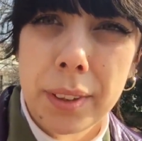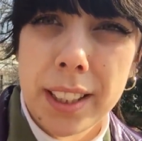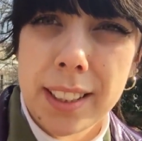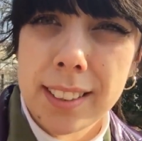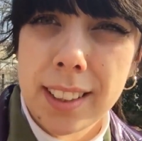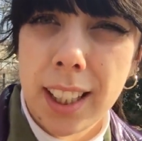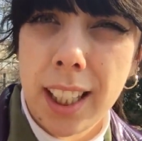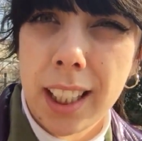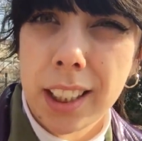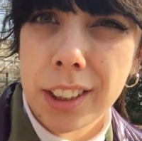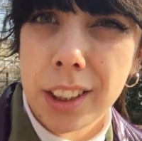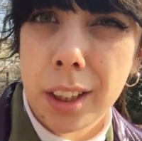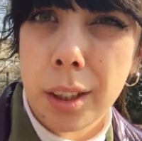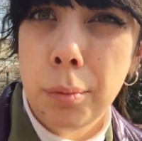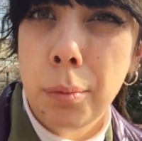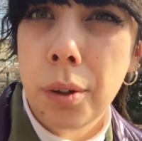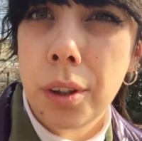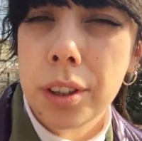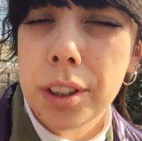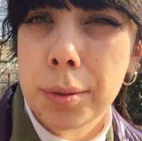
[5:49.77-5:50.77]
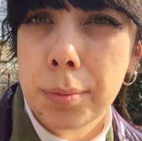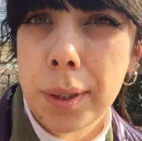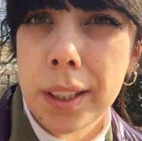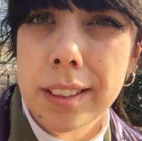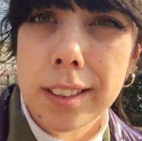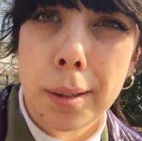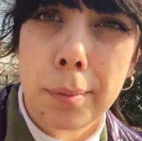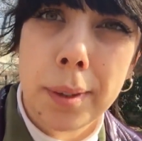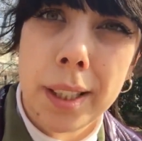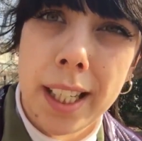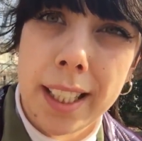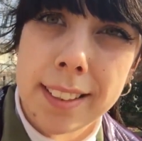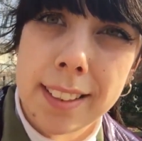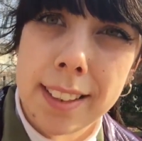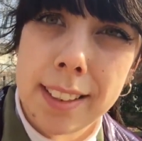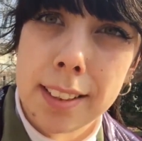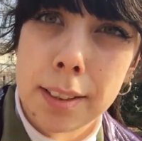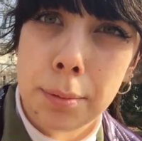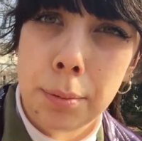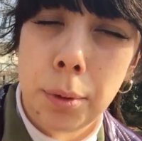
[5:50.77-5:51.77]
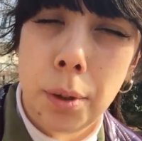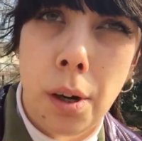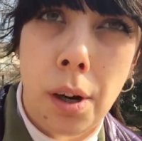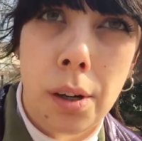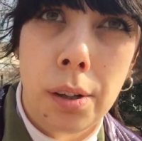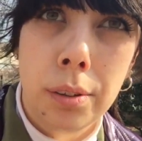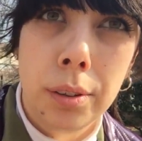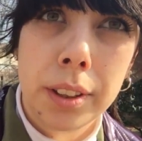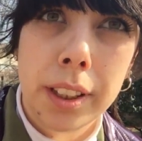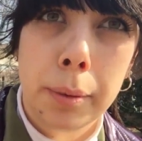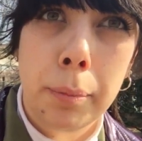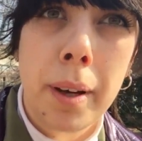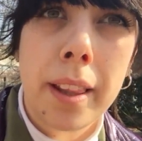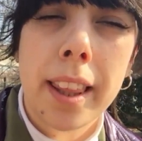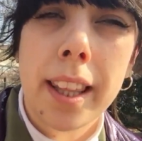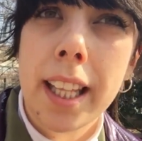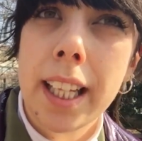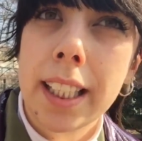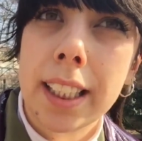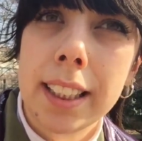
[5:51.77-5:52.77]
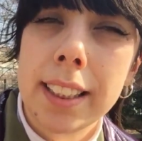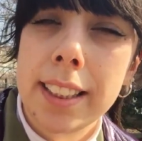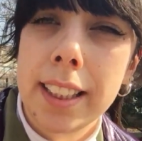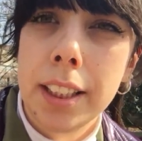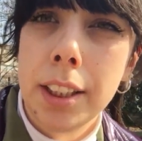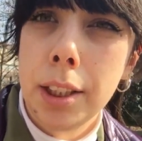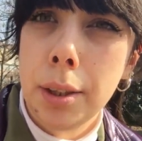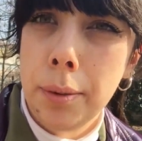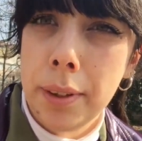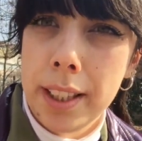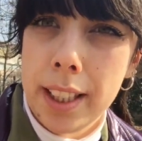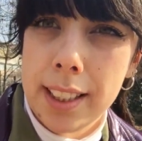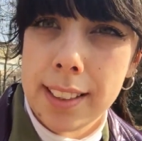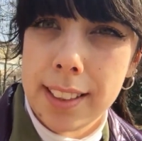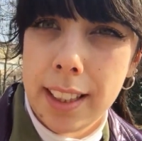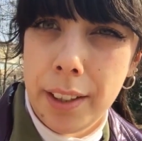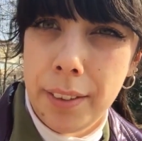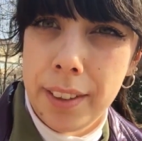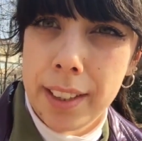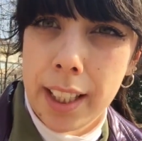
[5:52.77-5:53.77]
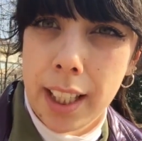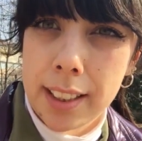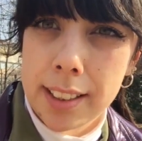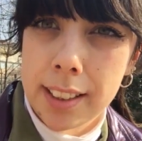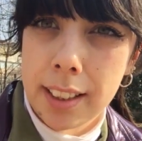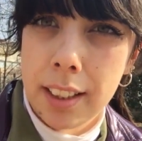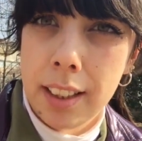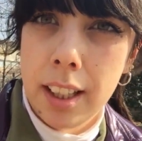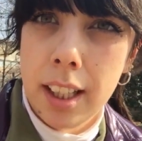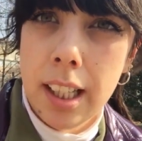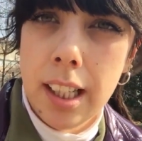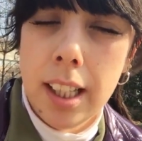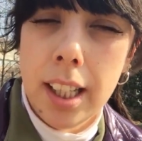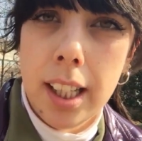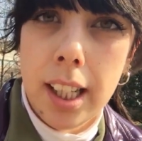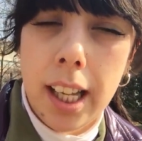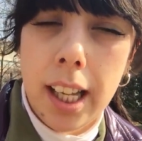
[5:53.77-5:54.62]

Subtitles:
with this collection, and what spring summer next season will hold, and whether they continue with this iridescent